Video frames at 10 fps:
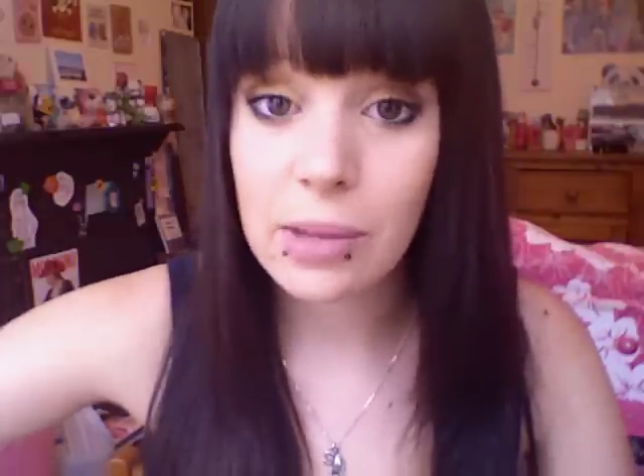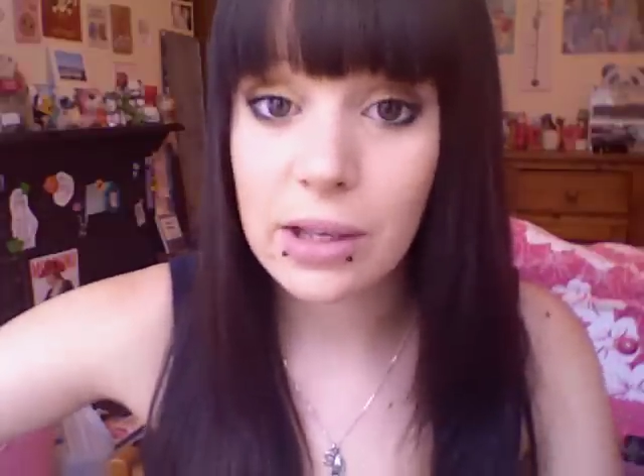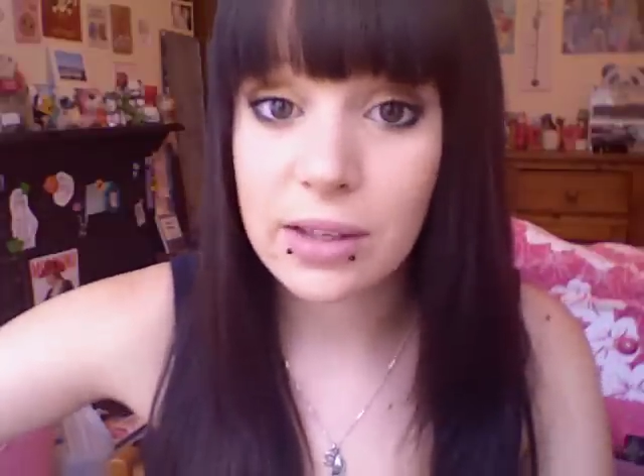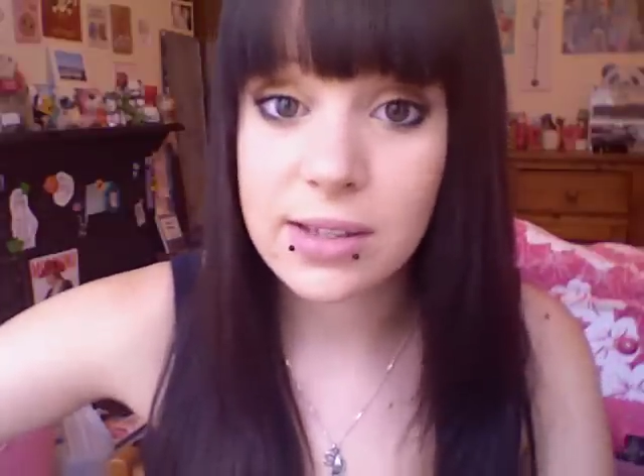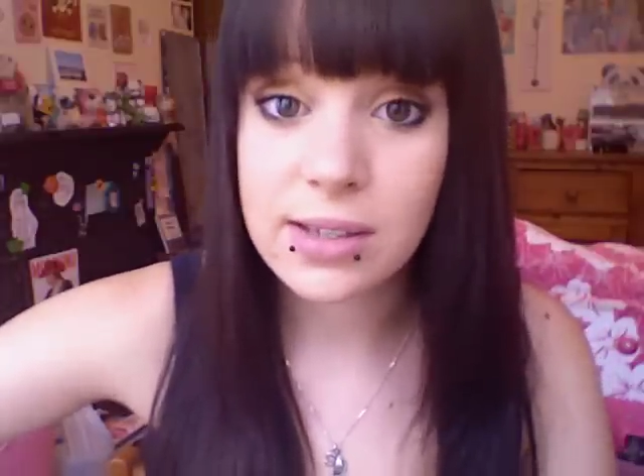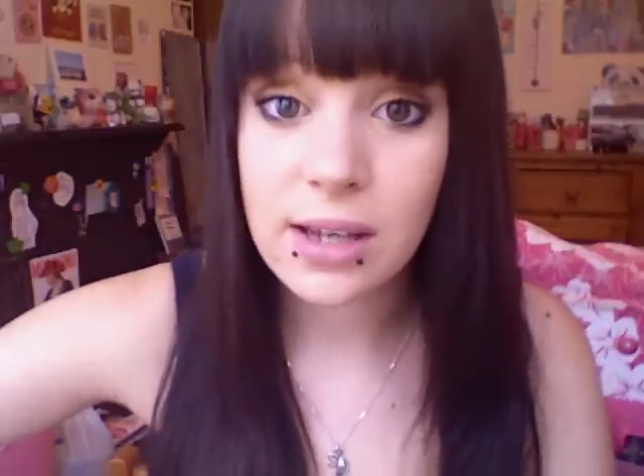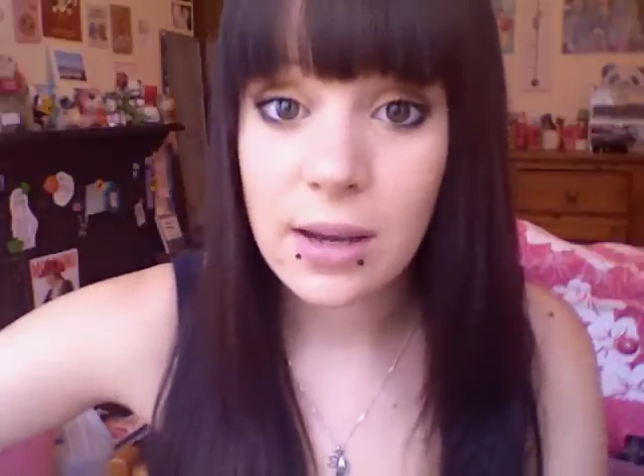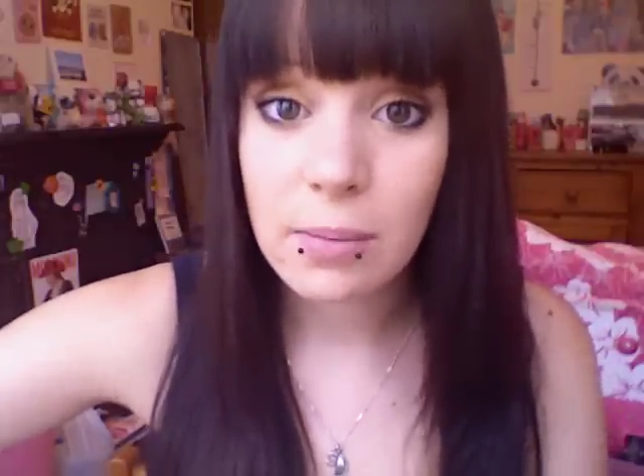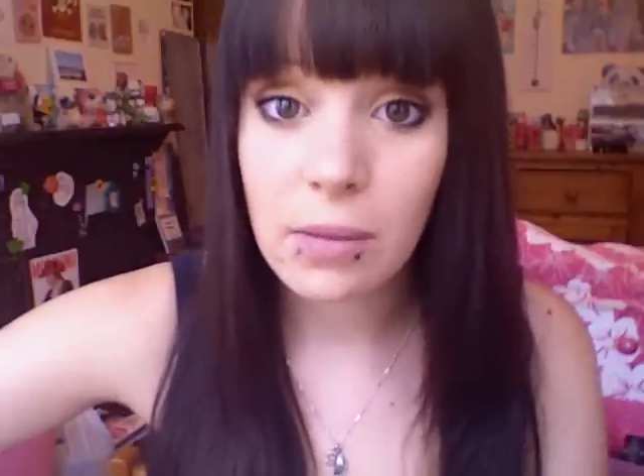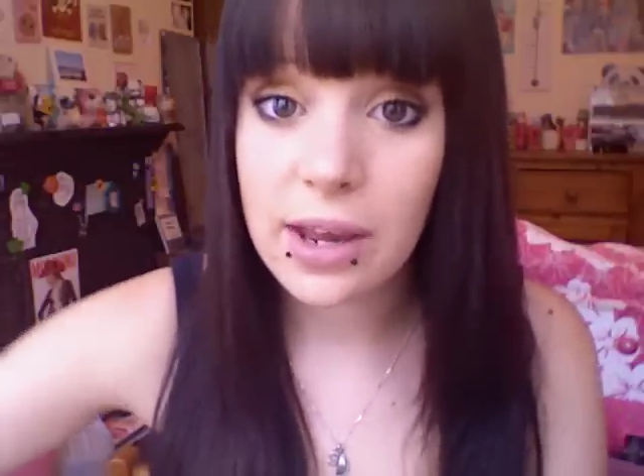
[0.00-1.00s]
because
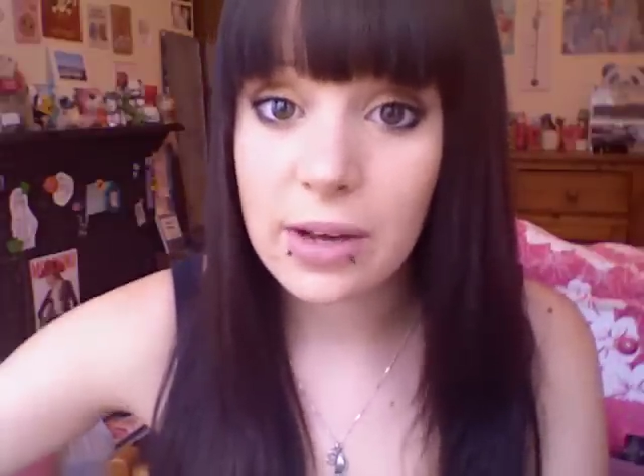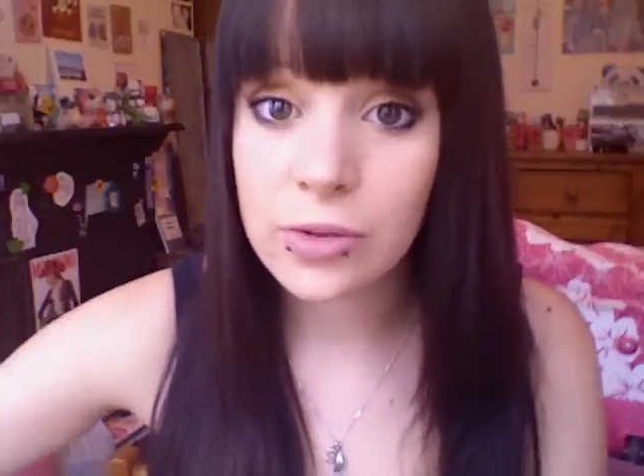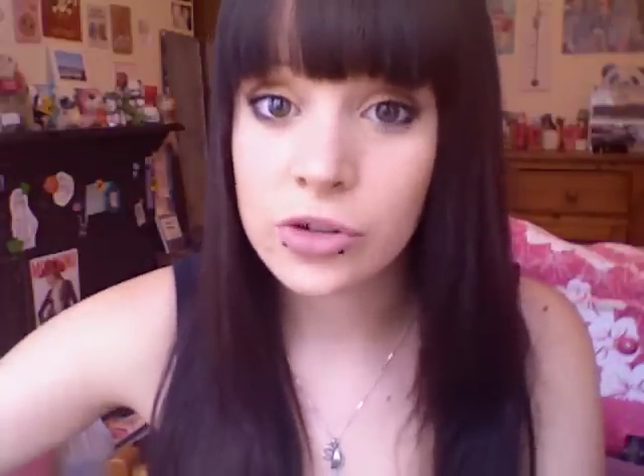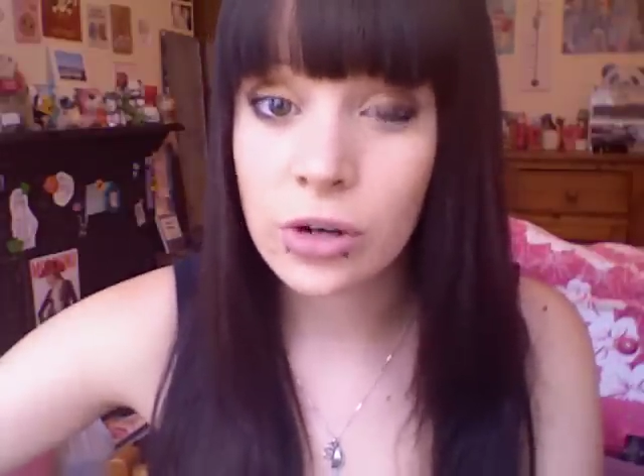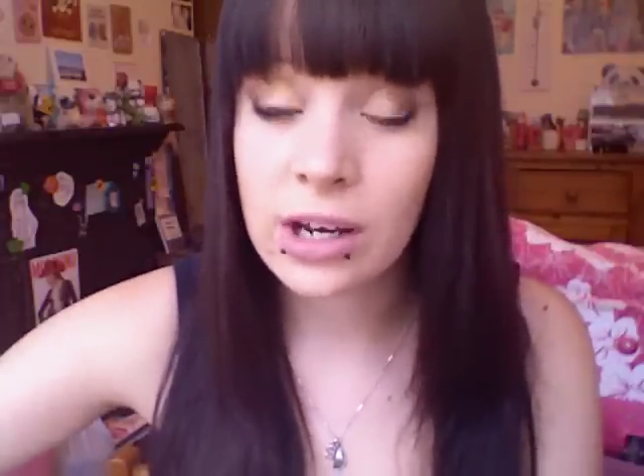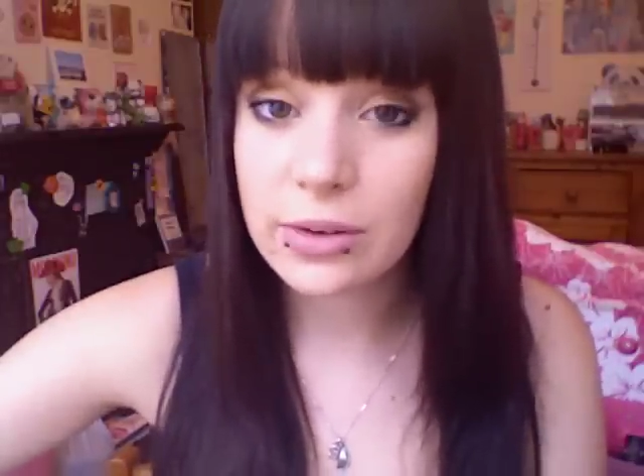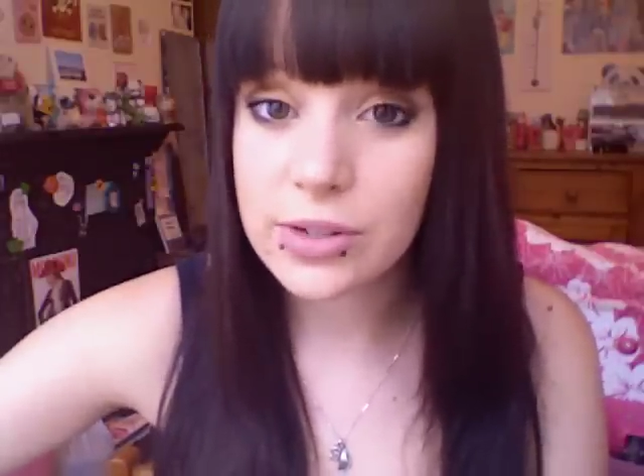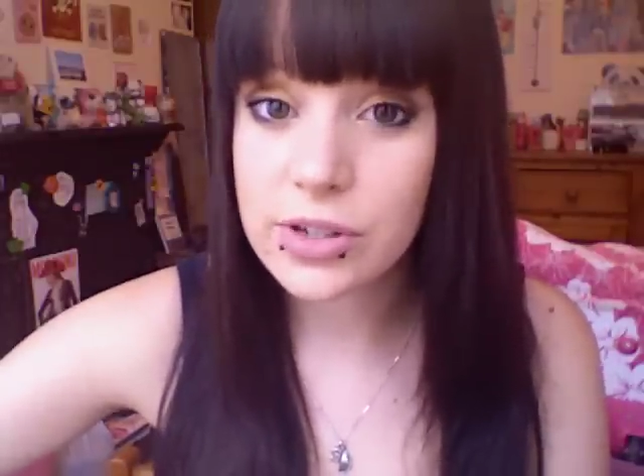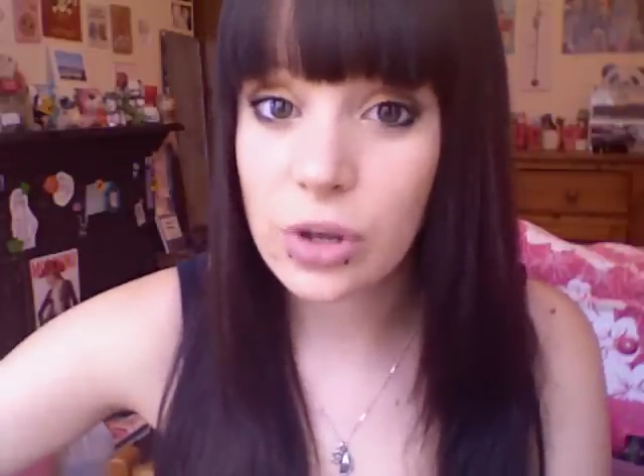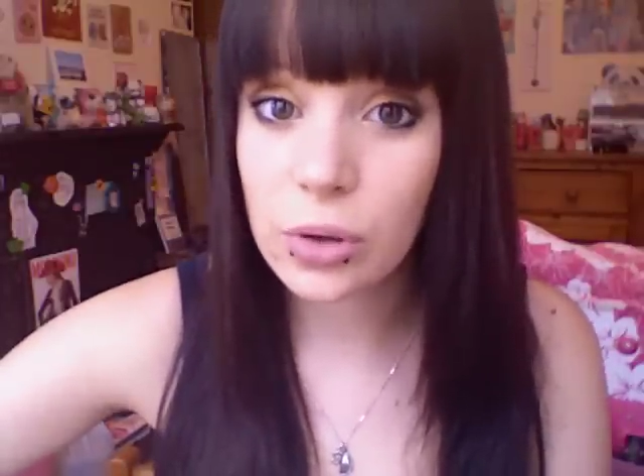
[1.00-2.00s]
my nails dry out
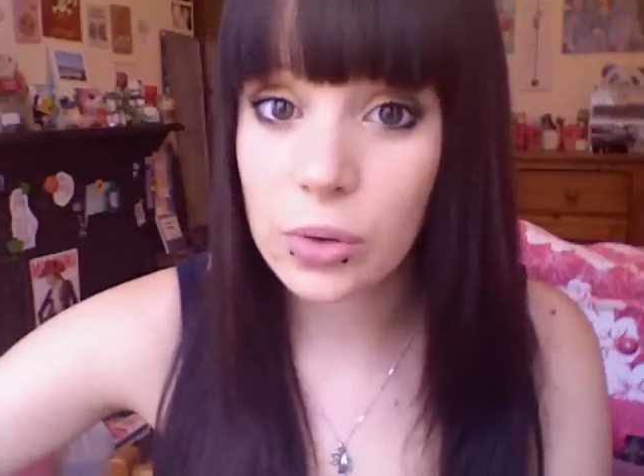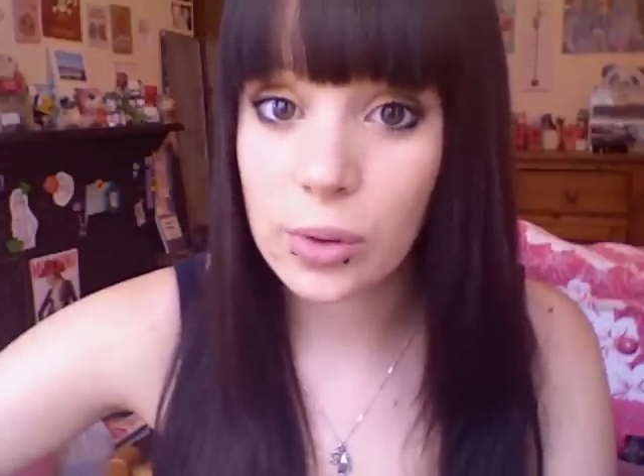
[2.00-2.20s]
so